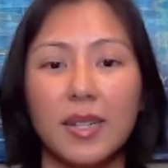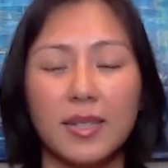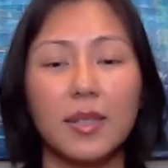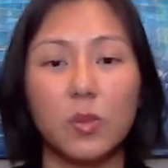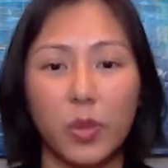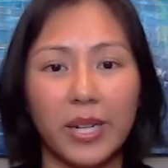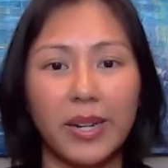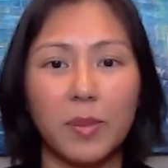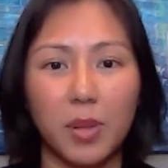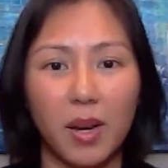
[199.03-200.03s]
Is it reading
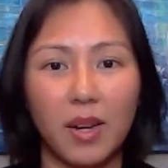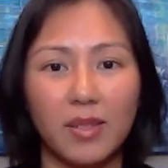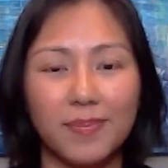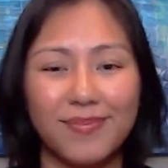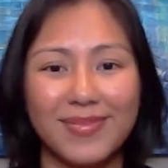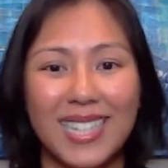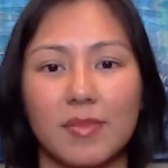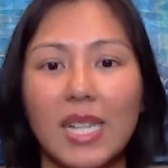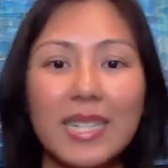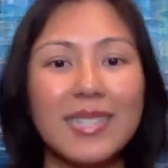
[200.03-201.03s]
a blog?
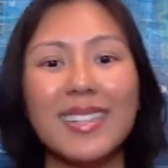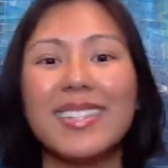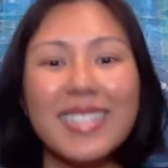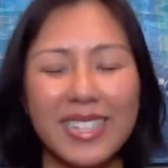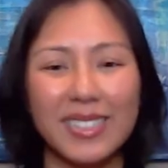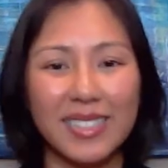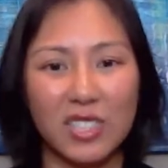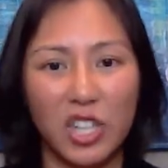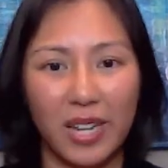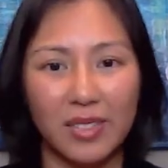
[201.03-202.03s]
Is it listening to this
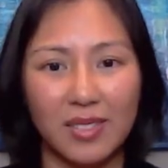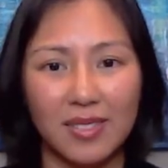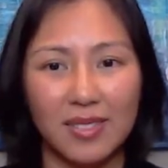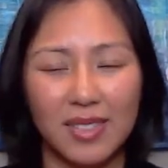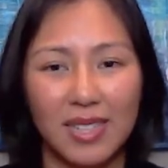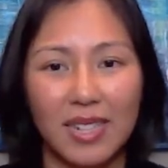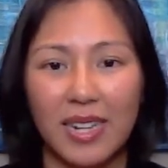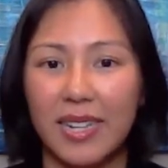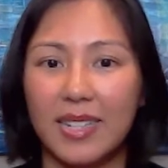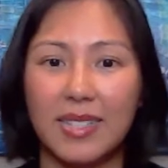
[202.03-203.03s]
channel?
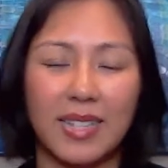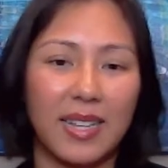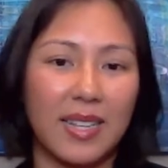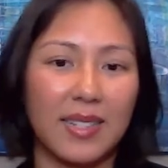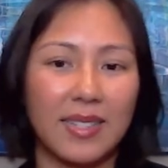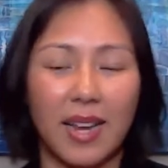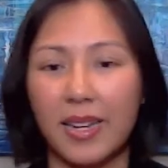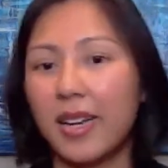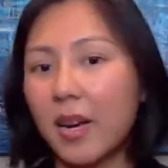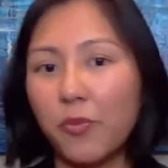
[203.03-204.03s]
Is it
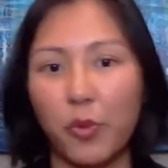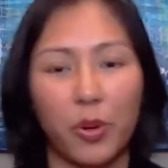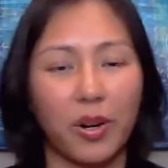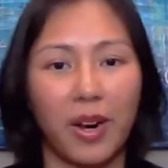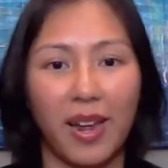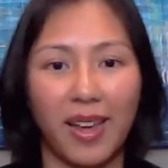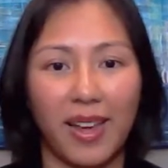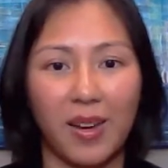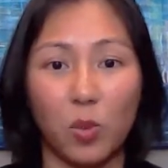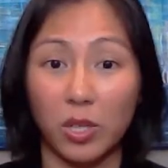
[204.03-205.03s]
signing up for
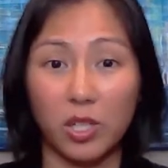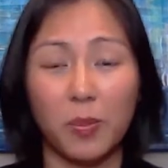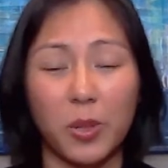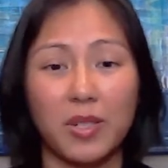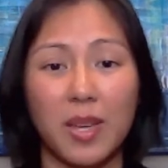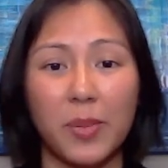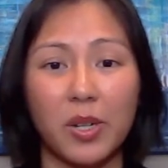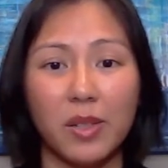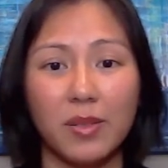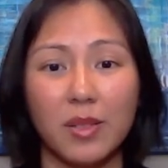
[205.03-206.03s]
a workshop or a
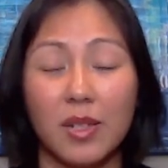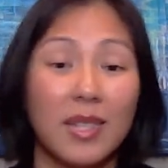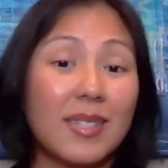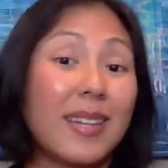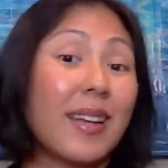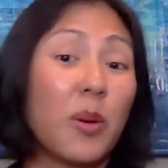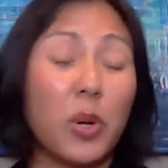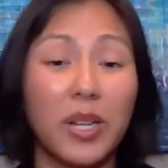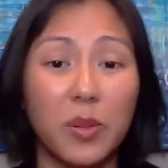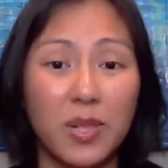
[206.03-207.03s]
seminar? Is it
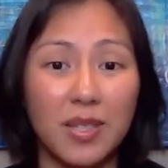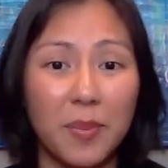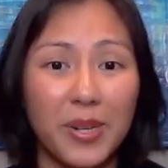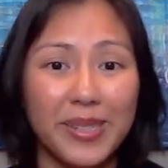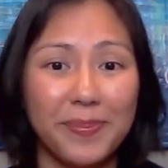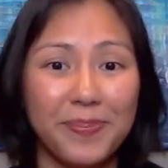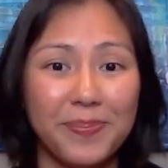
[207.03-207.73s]
networking with someone?